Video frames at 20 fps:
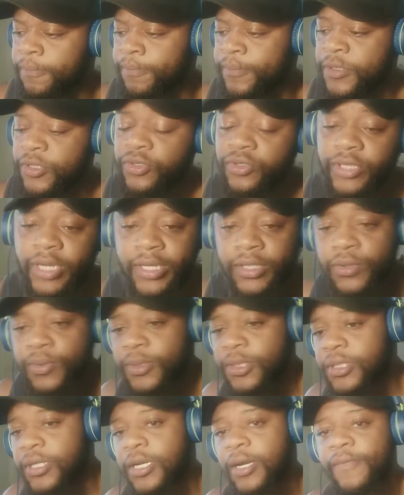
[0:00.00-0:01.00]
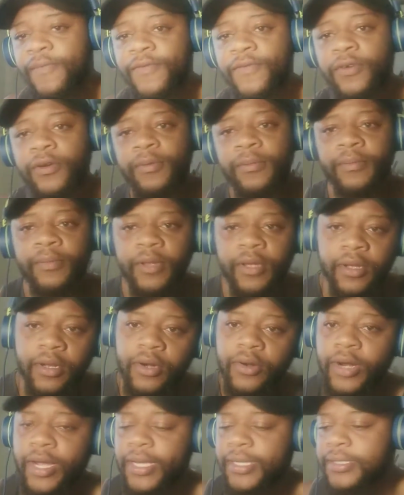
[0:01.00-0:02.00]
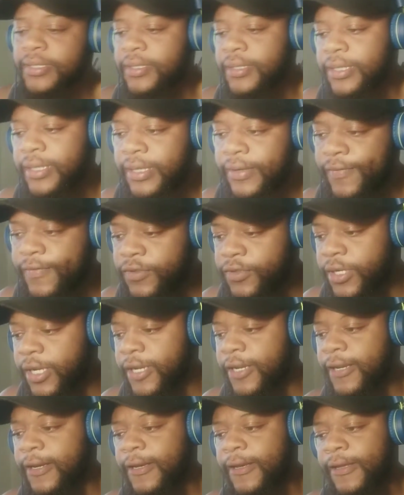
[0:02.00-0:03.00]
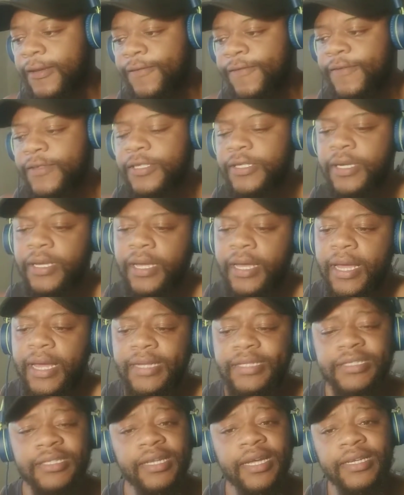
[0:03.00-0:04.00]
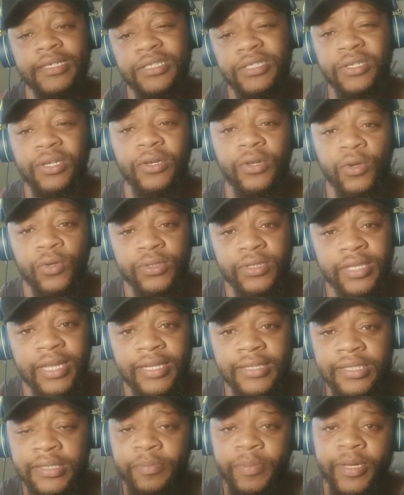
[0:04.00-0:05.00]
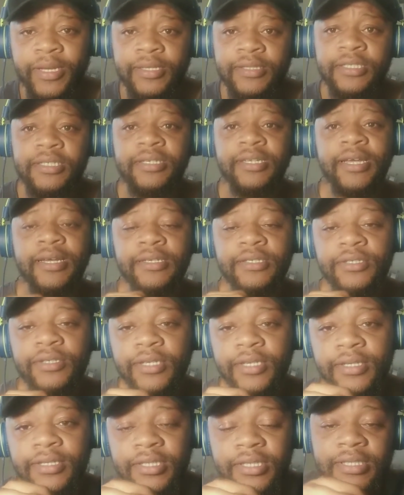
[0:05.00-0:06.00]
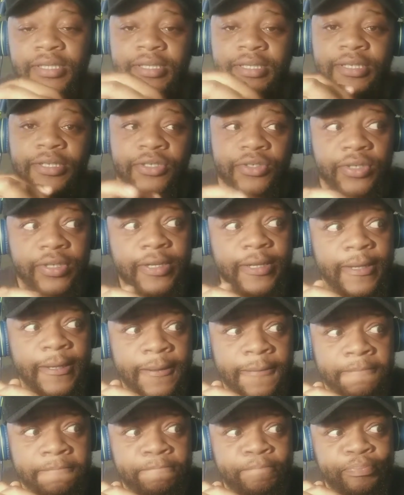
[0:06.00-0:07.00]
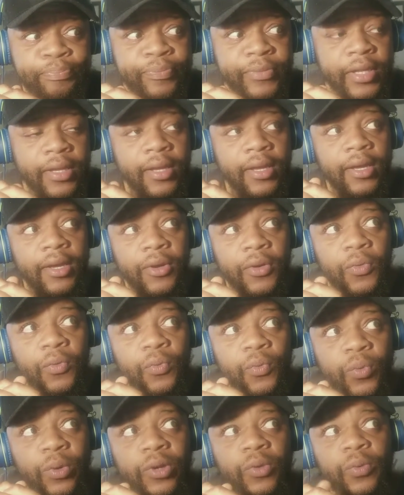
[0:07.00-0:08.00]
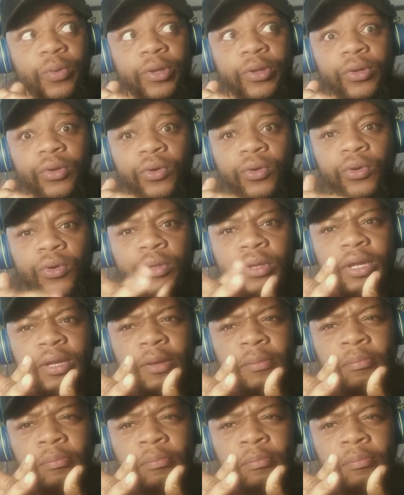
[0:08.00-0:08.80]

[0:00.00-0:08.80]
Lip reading: strikes which come from right and left. And she likes to close that space. She's literally what we'd call a